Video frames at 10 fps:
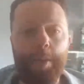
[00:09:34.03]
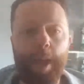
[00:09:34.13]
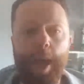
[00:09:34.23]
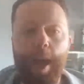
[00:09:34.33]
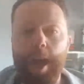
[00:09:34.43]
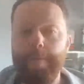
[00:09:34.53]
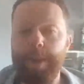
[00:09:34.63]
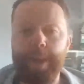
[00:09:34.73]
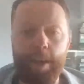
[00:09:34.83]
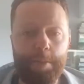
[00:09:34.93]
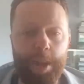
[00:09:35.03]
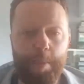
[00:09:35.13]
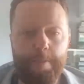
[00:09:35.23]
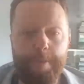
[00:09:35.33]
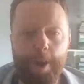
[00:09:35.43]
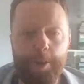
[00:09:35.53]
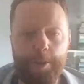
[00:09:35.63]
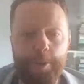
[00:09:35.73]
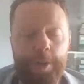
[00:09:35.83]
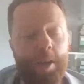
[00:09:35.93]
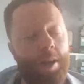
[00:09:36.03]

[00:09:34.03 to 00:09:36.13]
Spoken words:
with that FA Cup semi-final.